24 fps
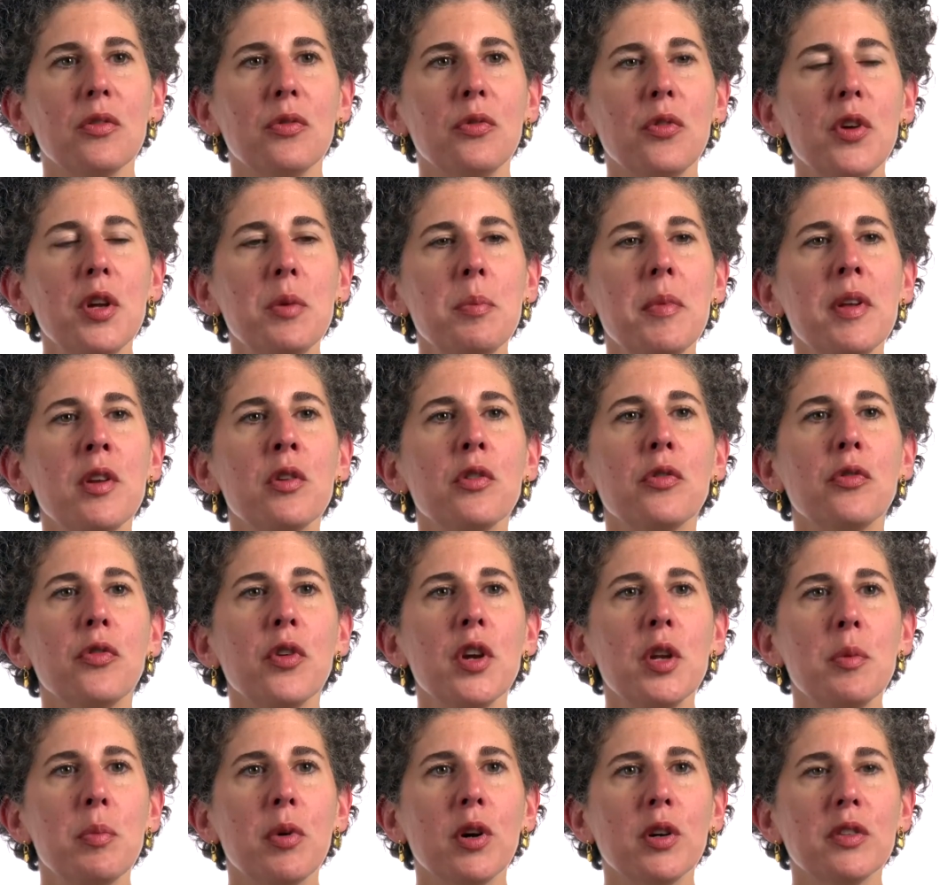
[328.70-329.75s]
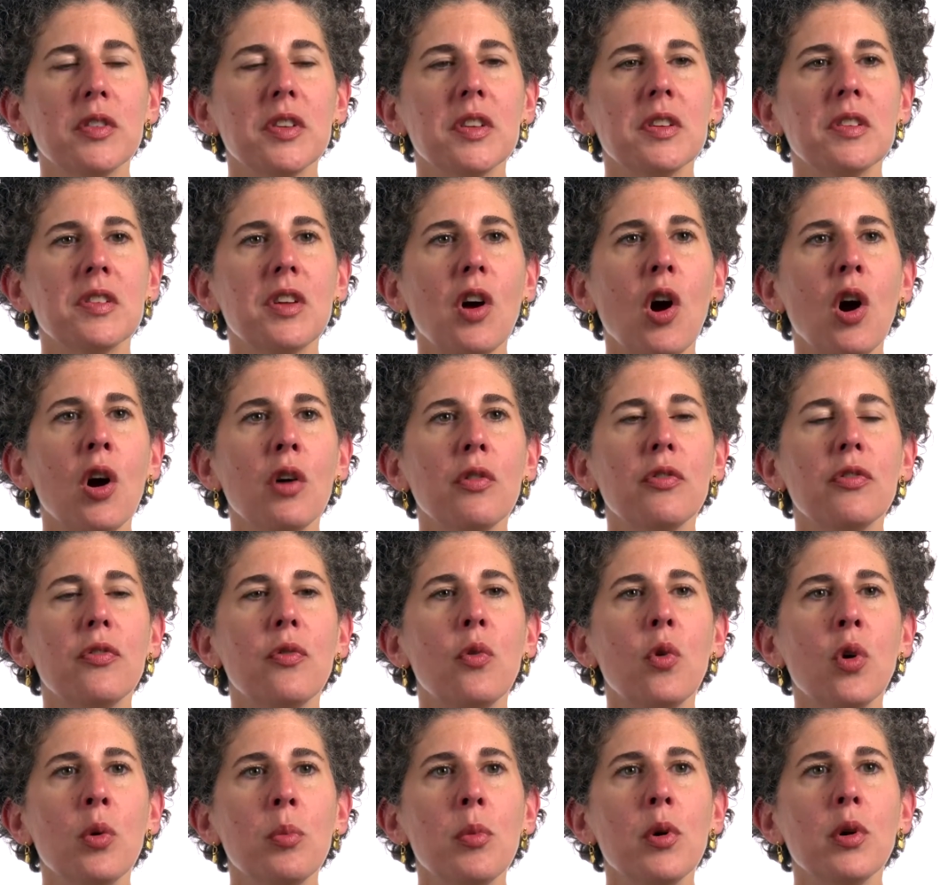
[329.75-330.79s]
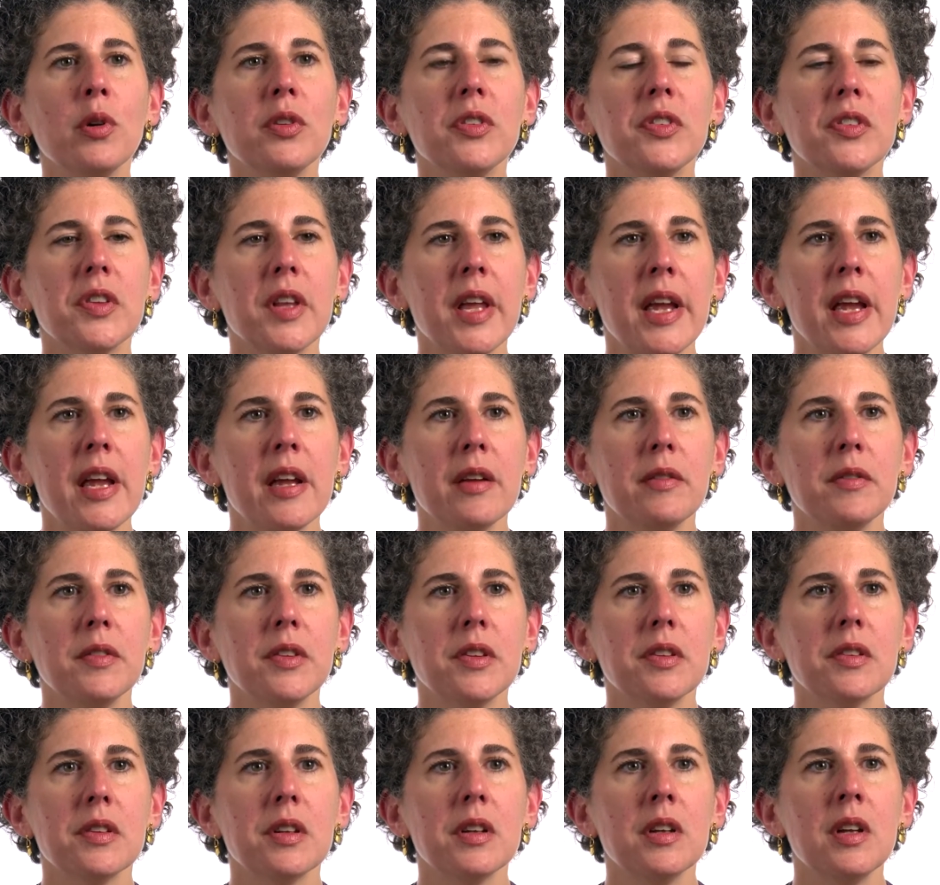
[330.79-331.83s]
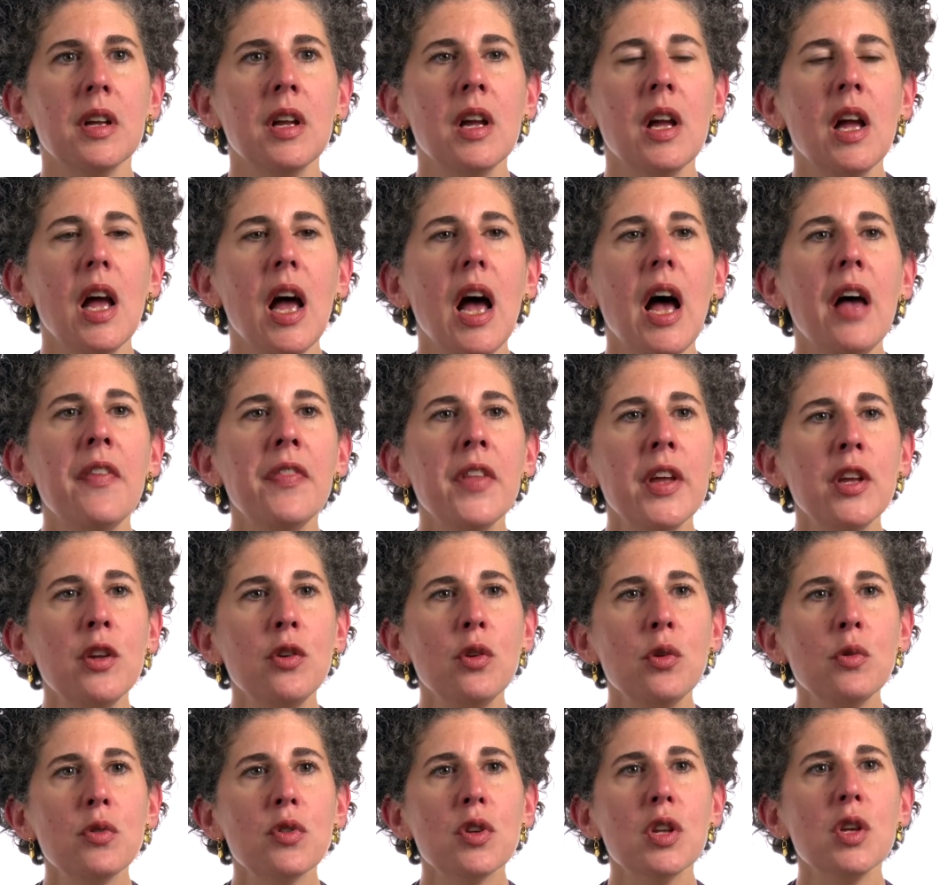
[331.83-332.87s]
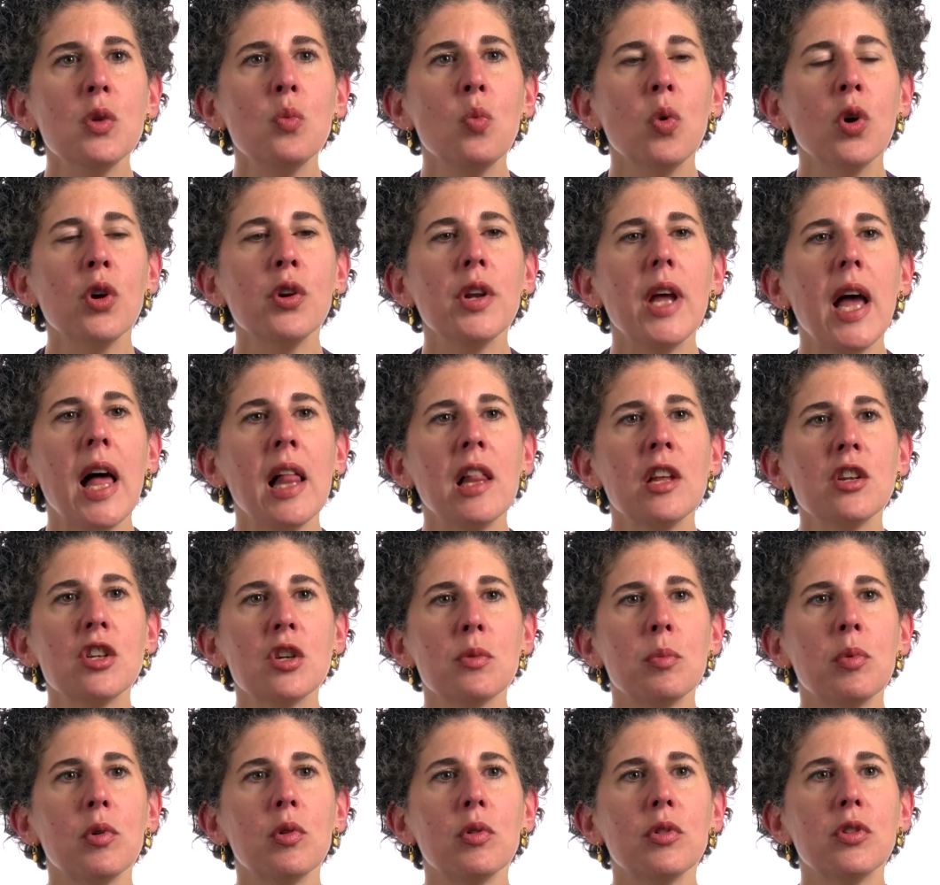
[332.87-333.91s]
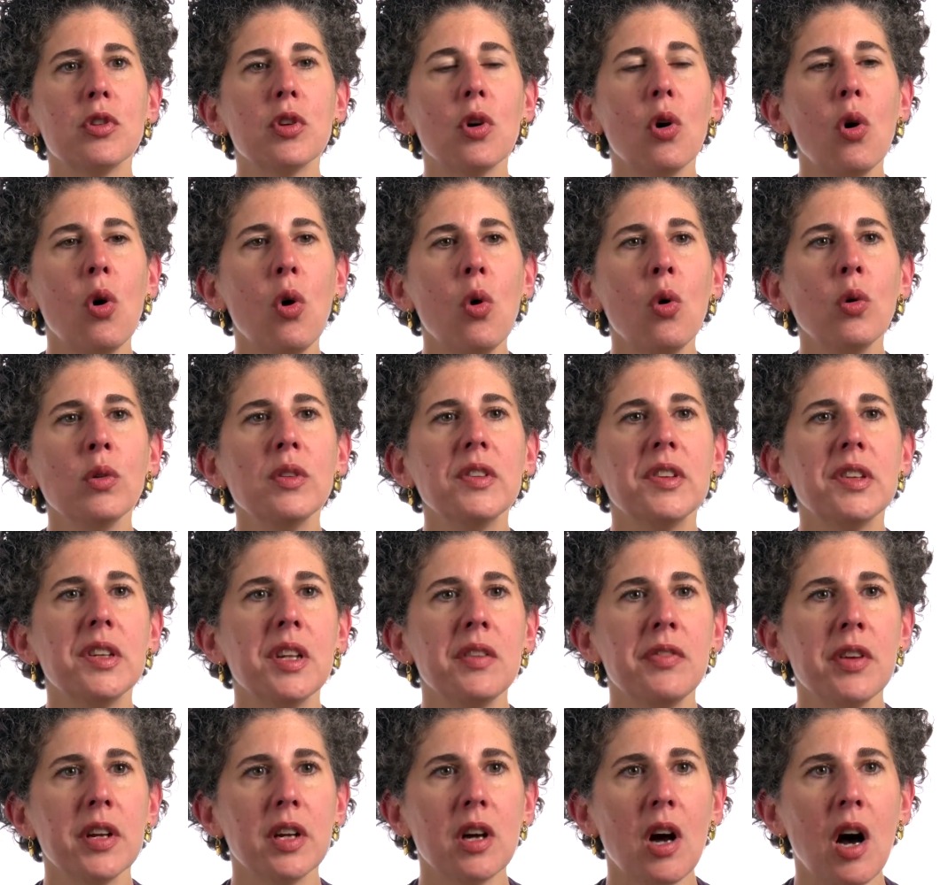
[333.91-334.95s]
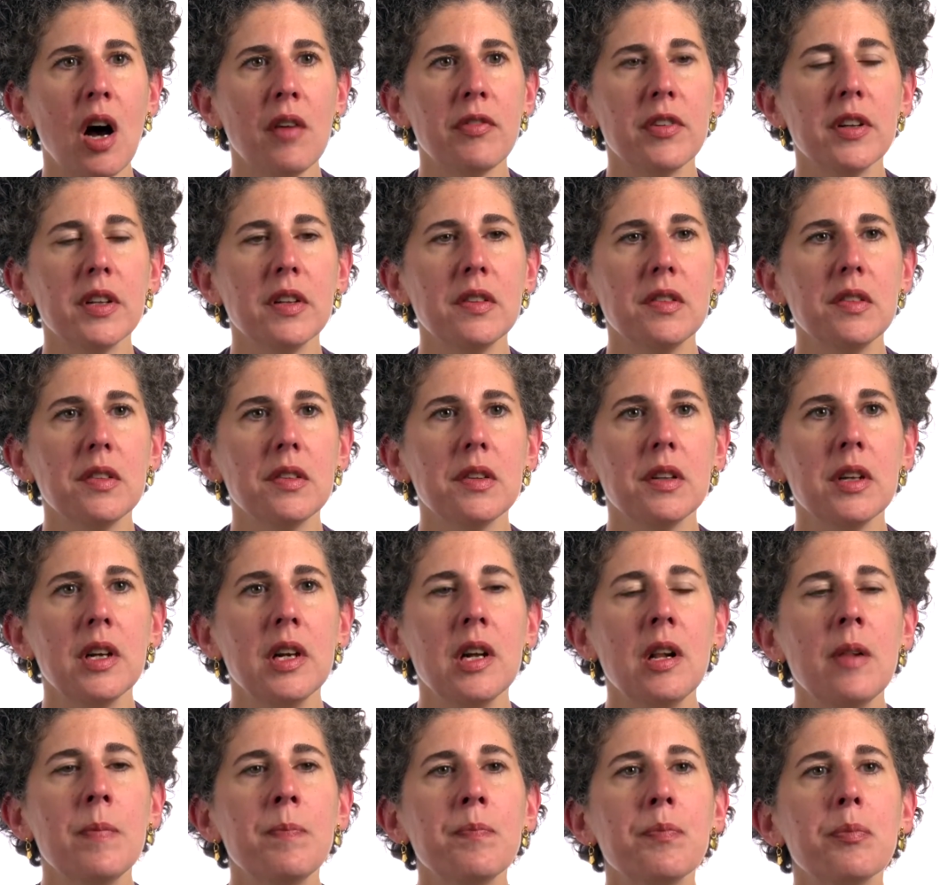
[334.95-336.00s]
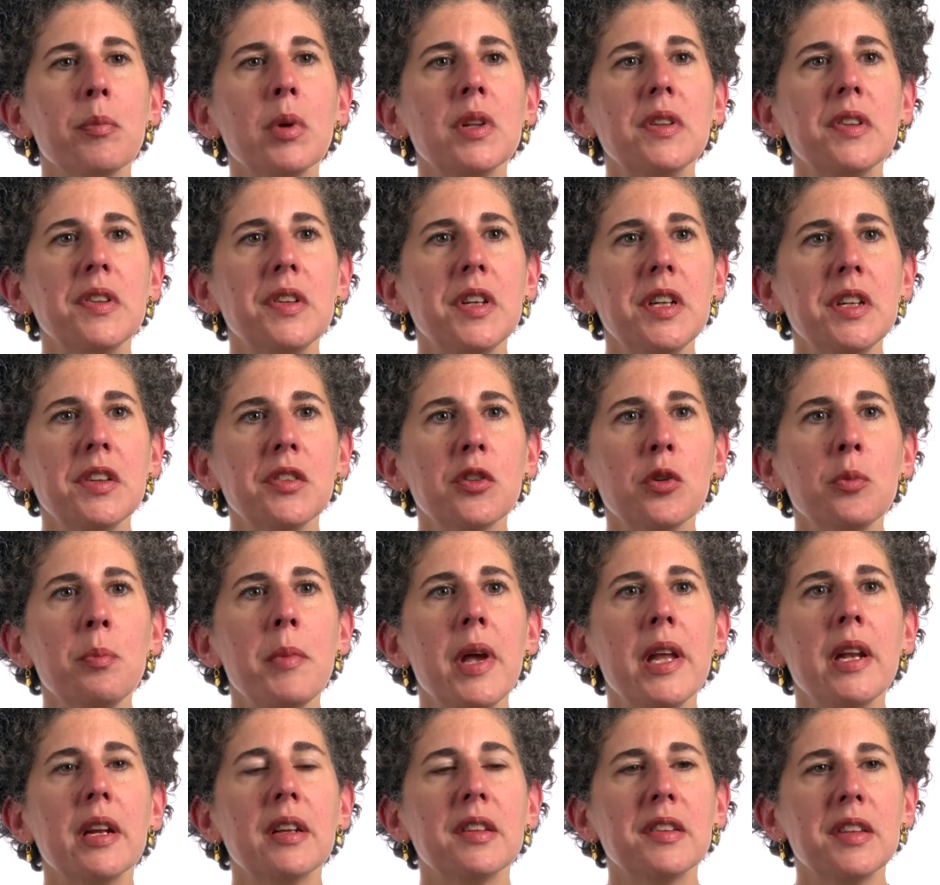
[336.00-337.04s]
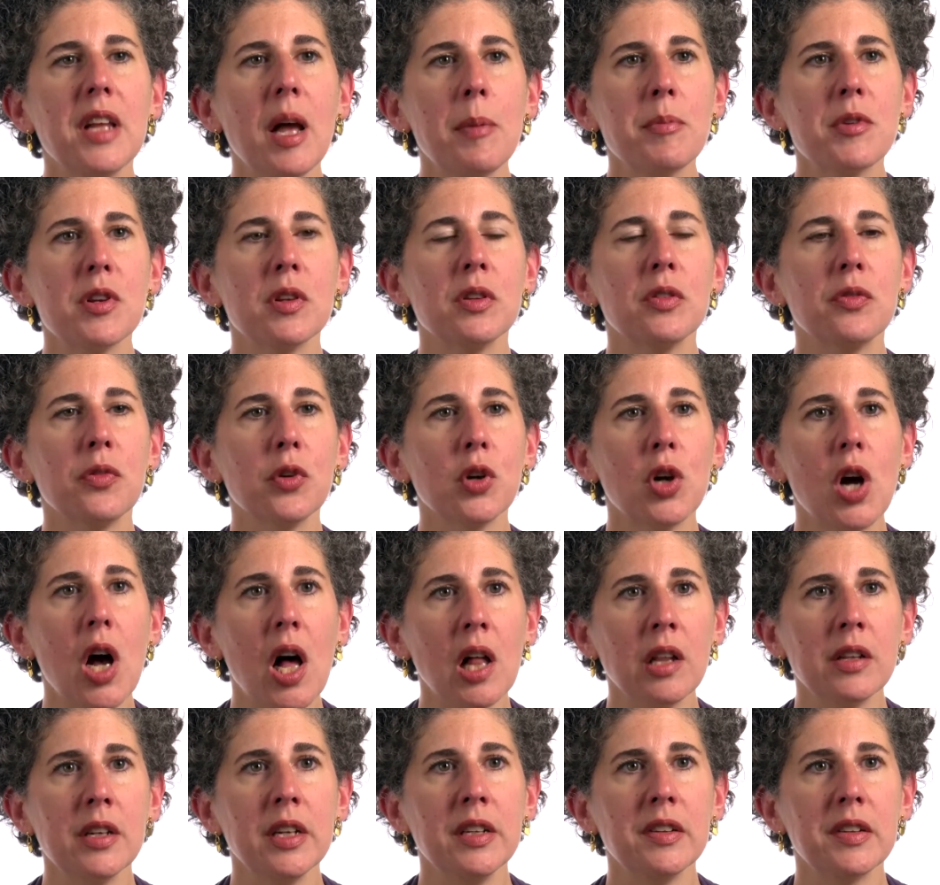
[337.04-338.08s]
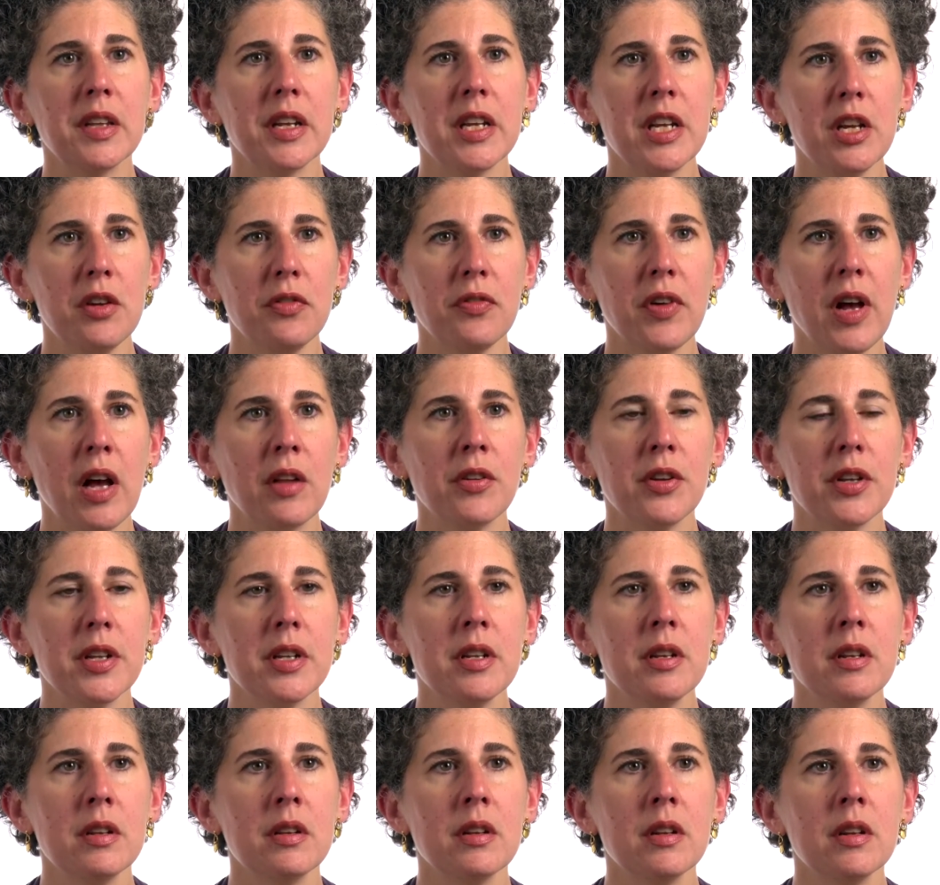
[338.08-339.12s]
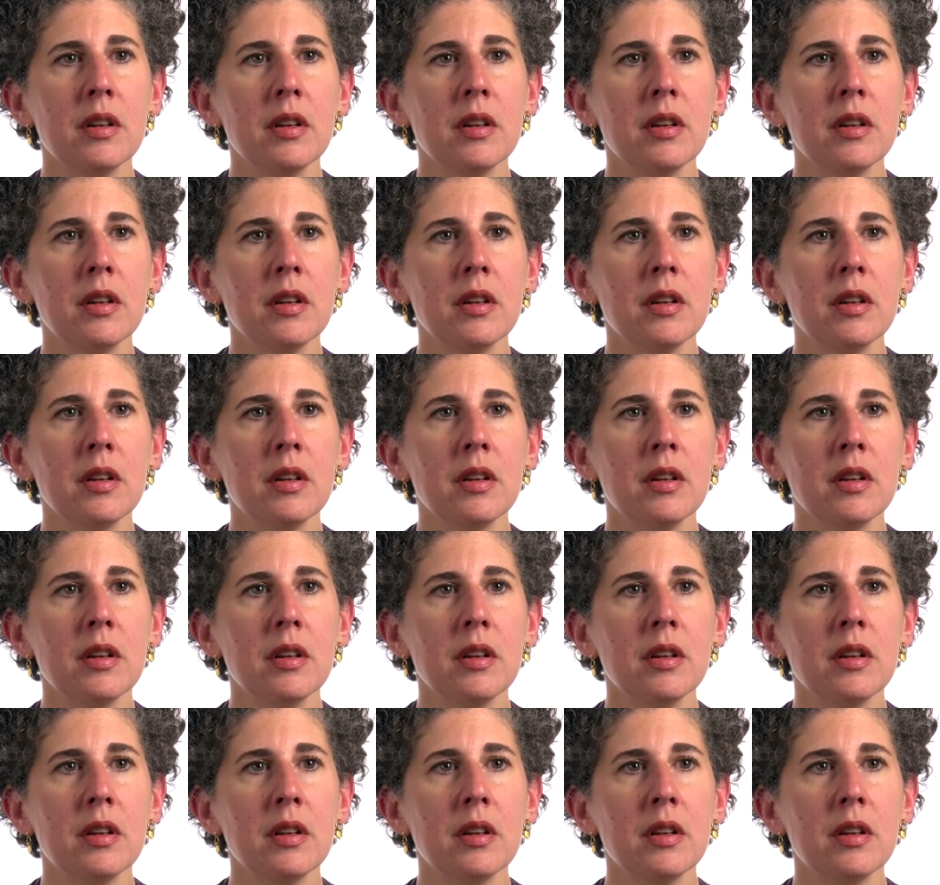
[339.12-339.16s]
freedmen or freed persons are former slaves, and they usually weren't eligible to hold civic office, but Caesar made exceptions for colonies that he founded.